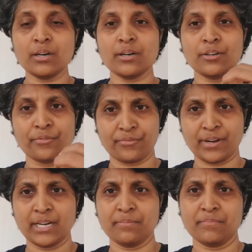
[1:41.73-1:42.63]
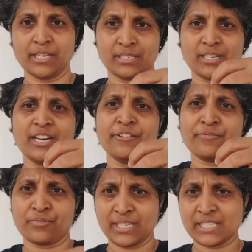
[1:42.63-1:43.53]
your freedom is kind of
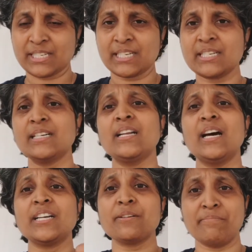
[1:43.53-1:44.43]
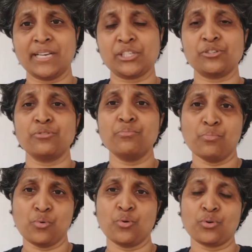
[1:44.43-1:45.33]
restricted and it makes you
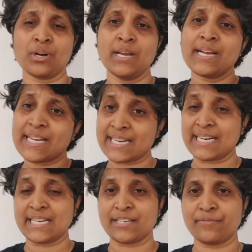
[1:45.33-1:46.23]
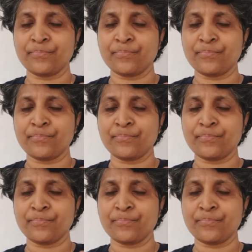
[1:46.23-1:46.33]
more creative.